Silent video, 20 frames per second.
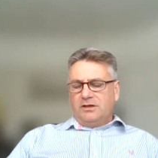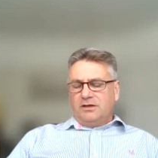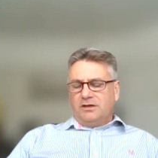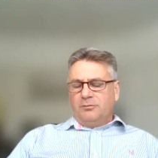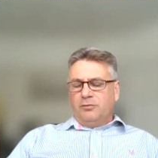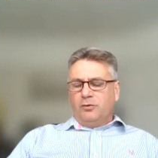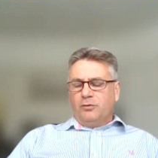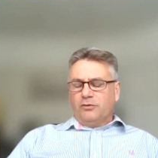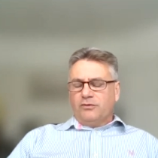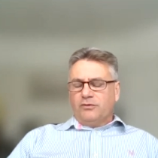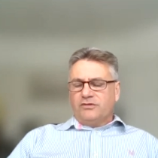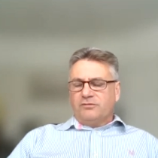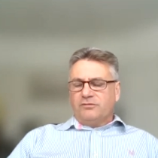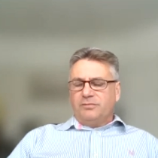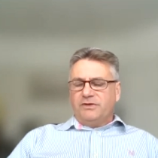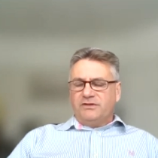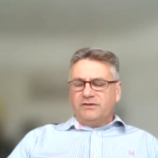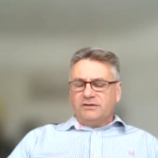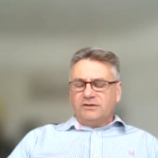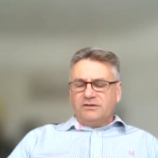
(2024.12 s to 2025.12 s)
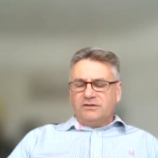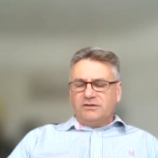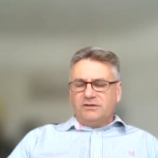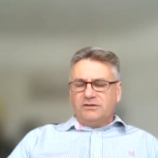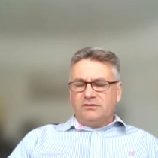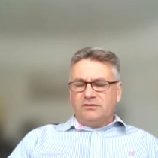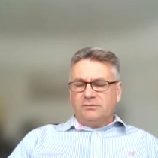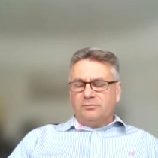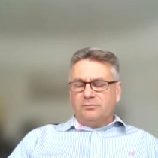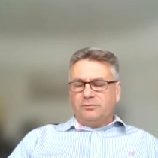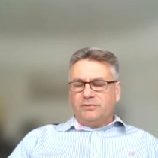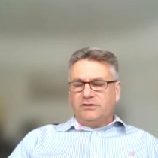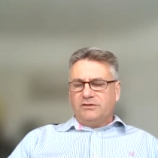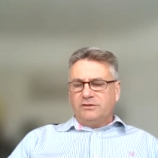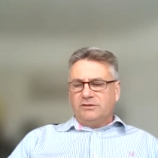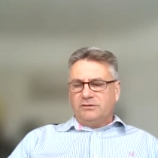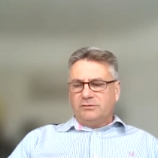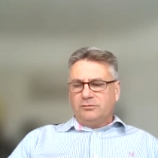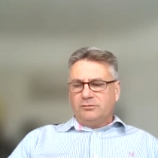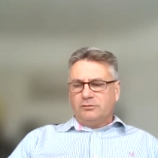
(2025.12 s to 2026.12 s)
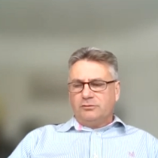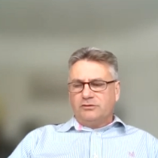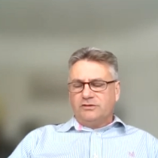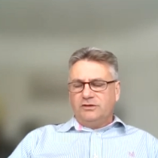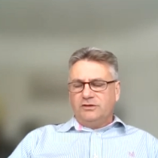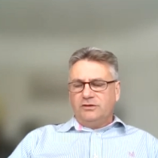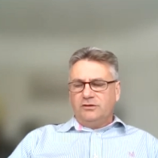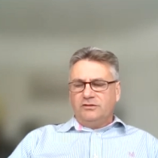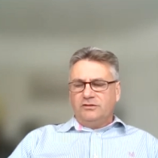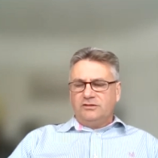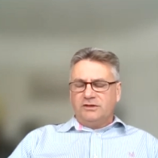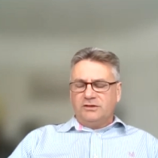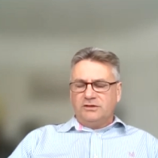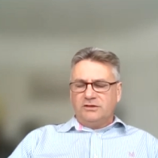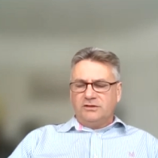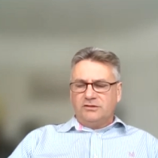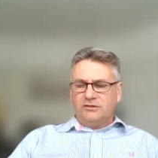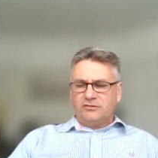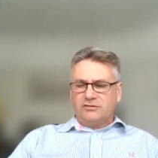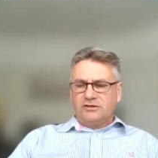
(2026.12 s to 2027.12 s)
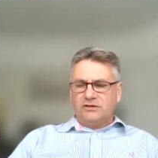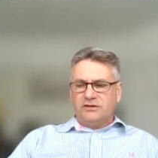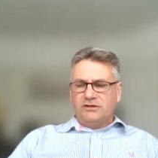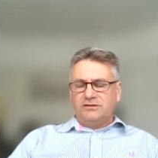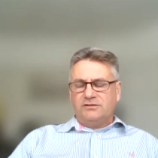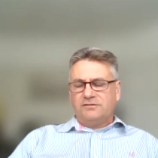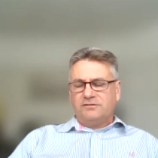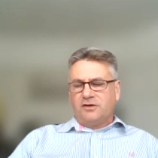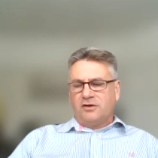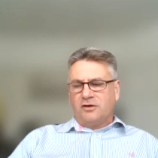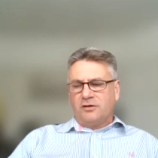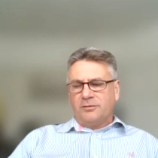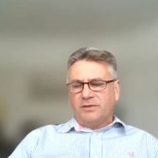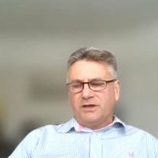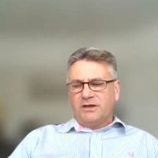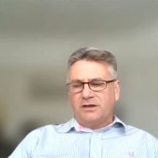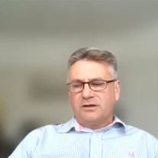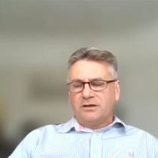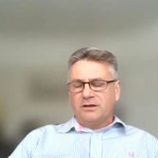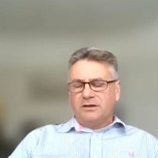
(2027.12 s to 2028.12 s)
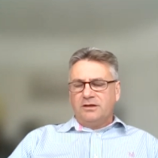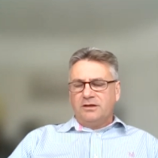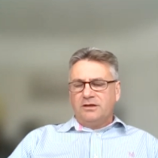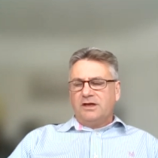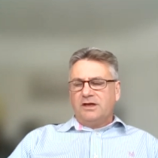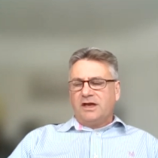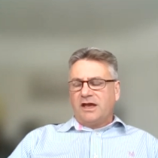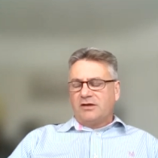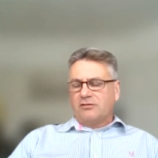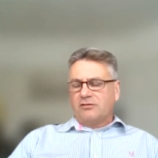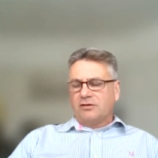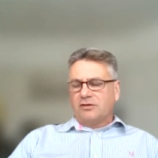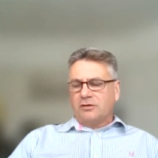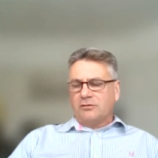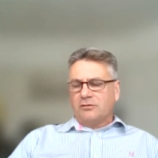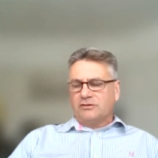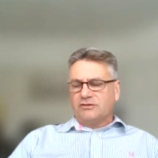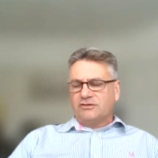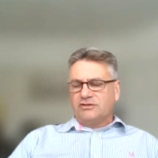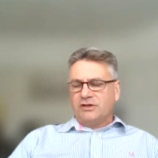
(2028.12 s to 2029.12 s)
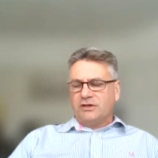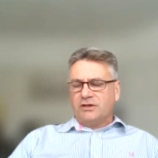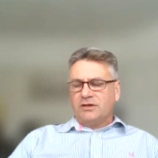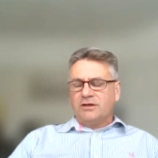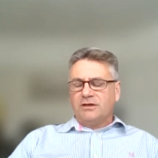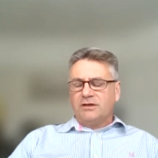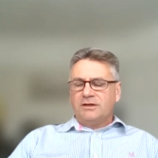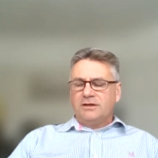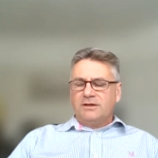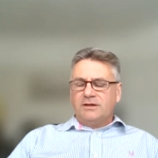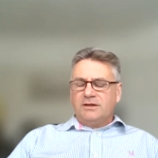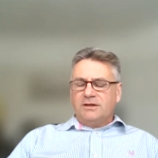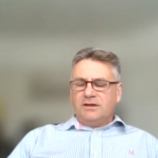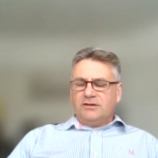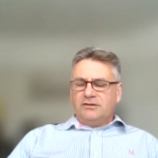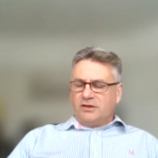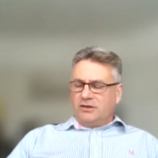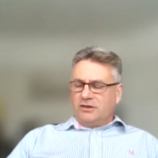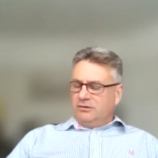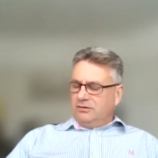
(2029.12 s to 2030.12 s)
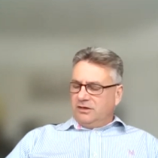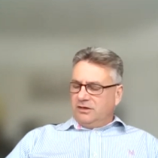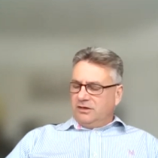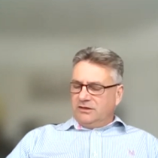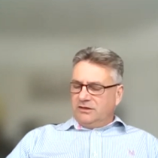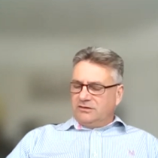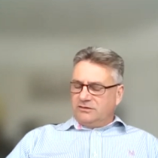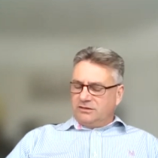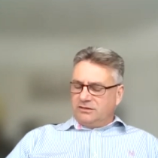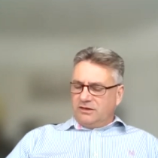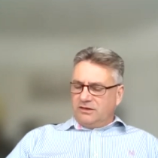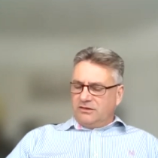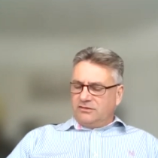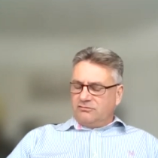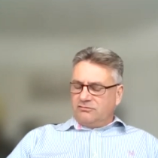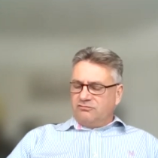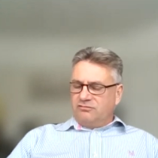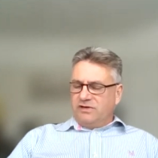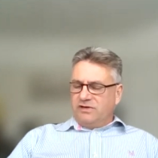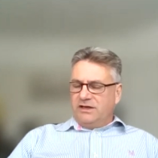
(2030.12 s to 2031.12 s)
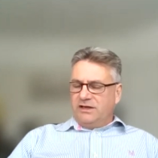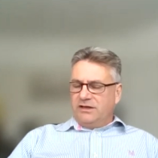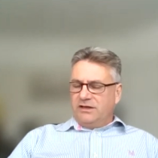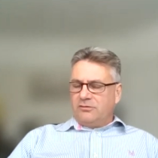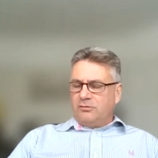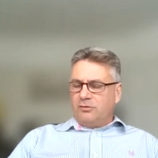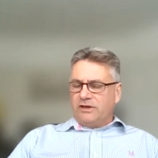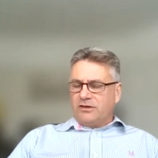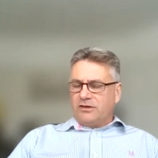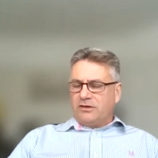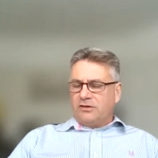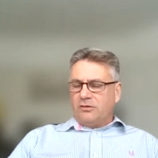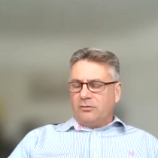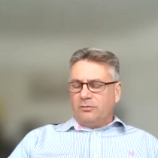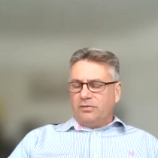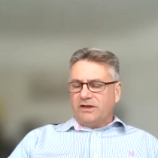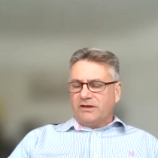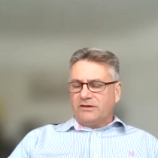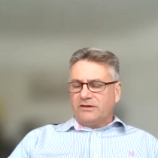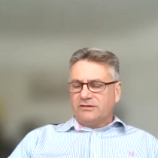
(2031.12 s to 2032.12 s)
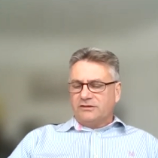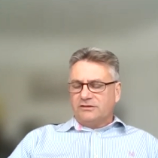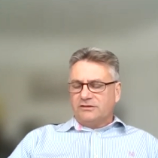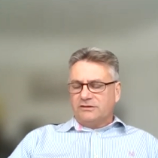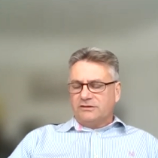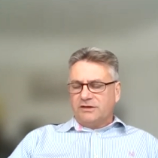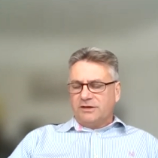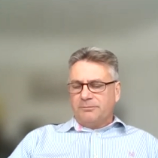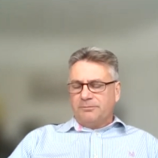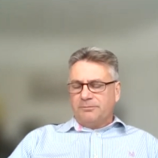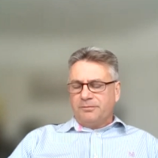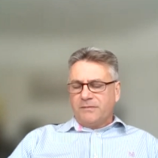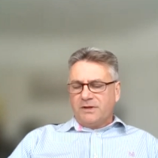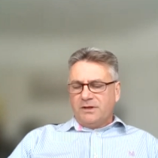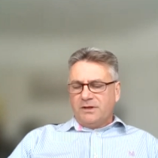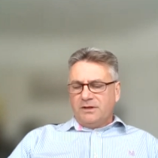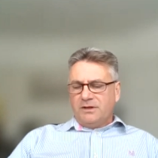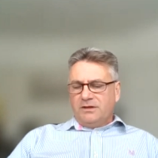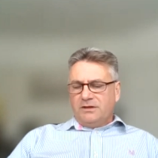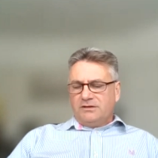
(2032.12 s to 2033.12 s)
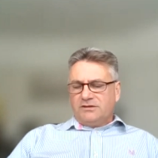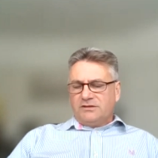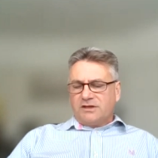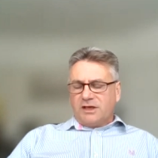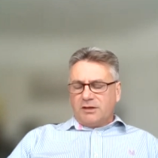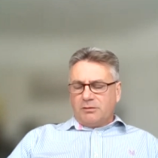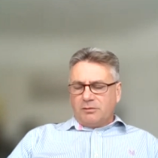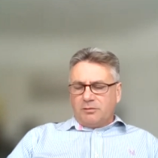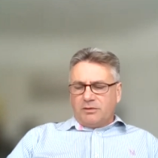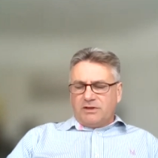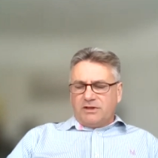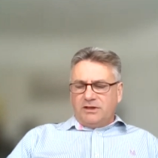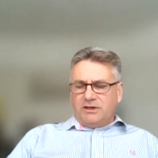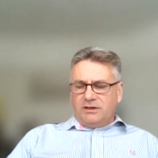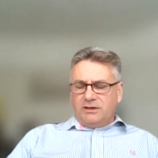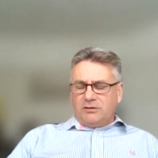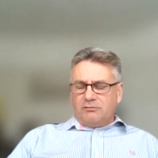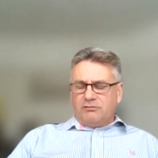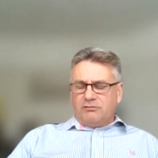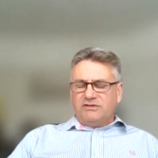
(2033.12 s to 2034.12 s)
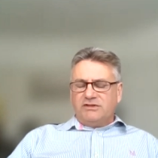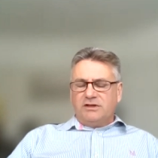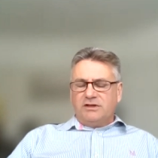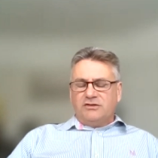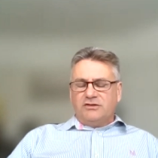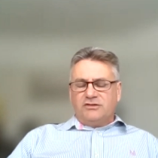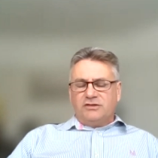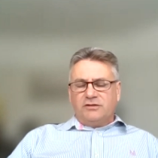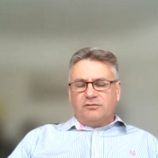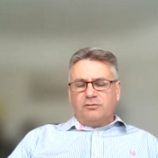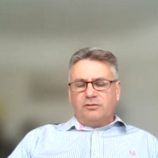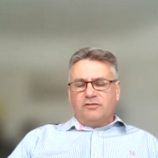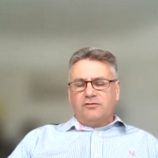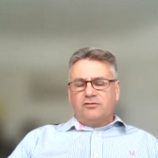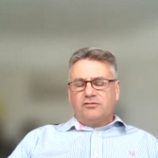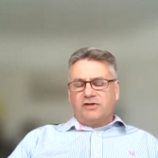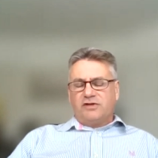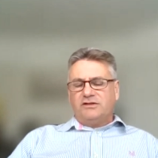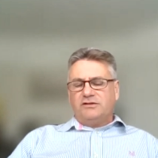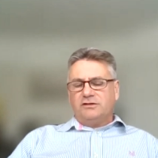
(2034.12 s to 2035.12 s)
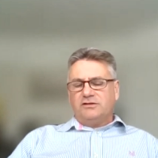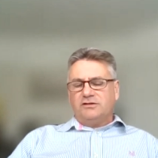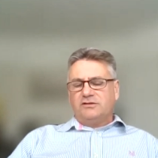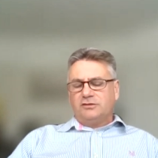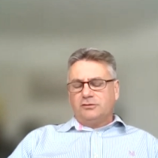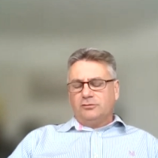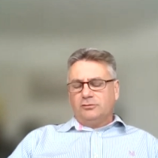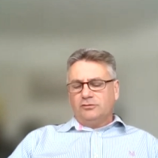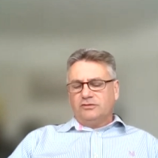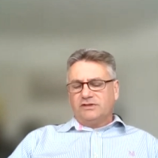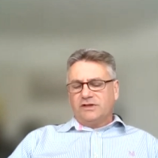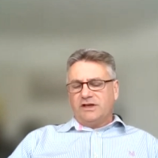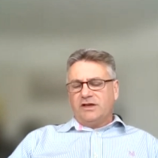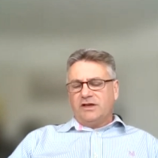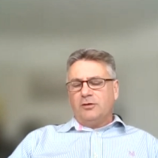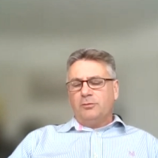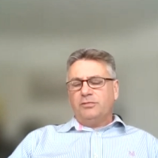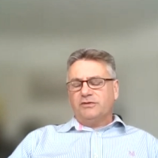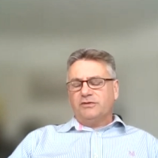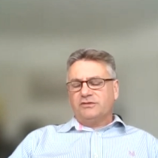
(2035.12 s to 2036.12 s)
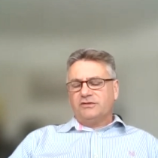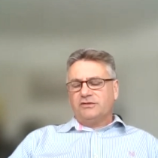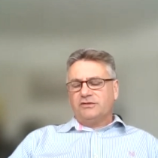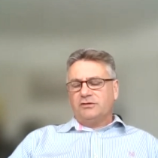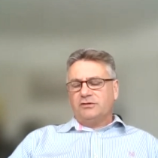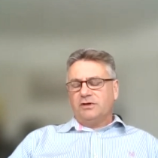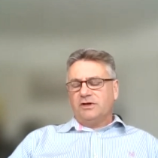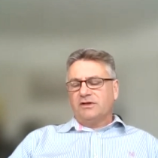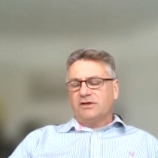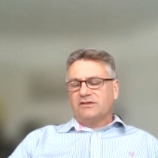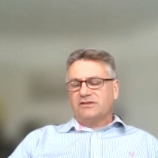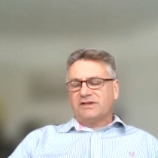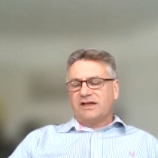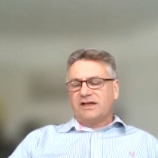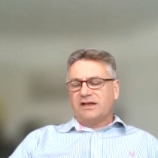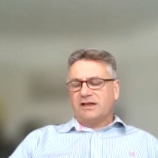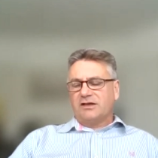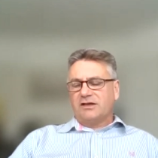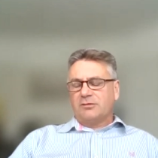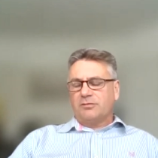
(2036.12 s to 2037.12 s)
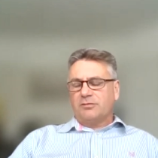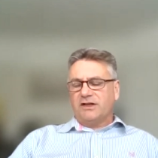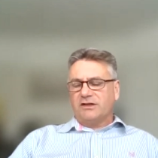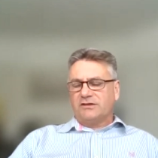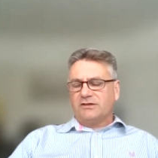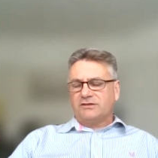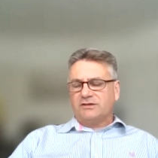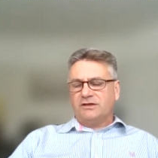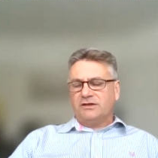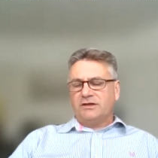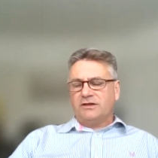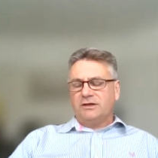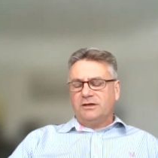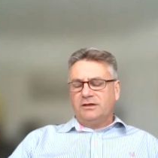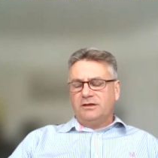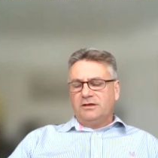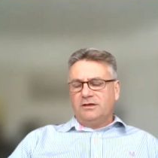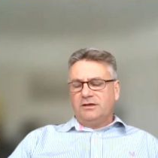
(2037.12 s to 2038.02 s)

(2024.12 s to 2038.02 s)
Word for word: the importance of businesses and business water use, industries, farming, agriculture. So it's, it's really quite complex. And um, together with the, the Resilience Shift, we've created tools that help us to understand that complexity.